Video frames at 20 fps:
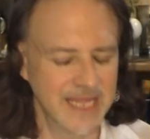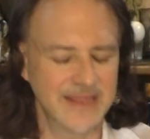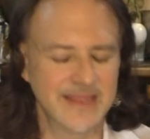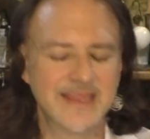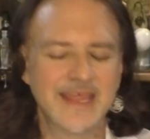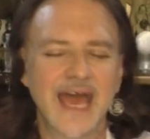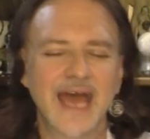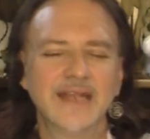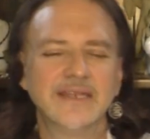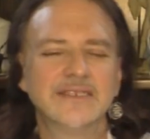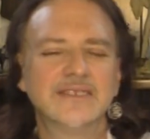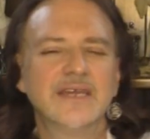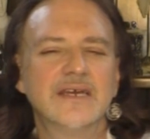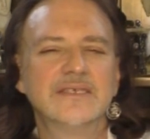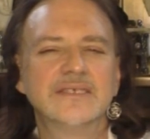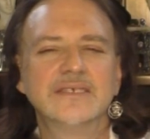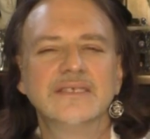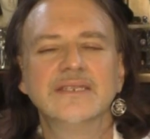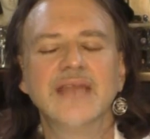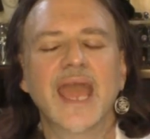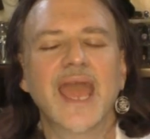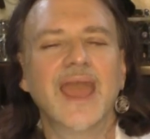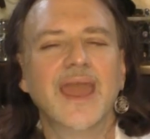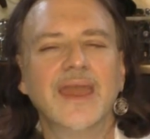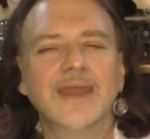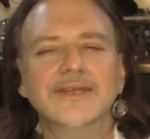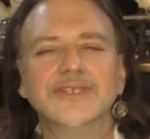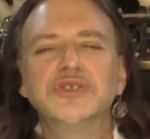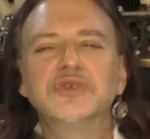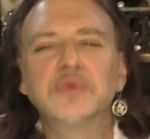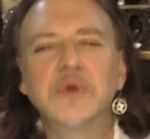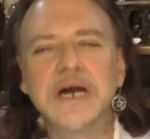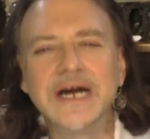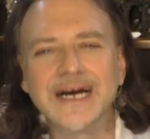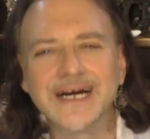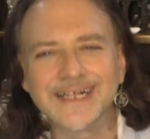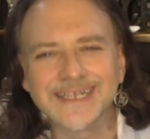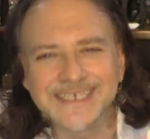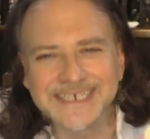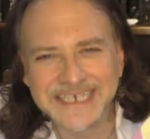That doesn't age
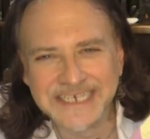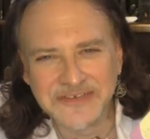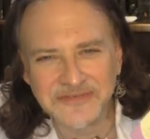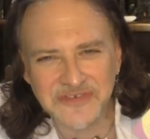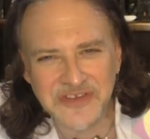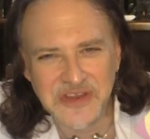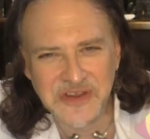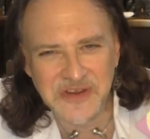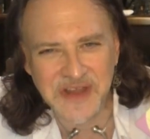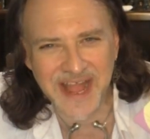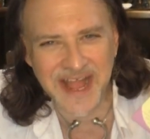well. If you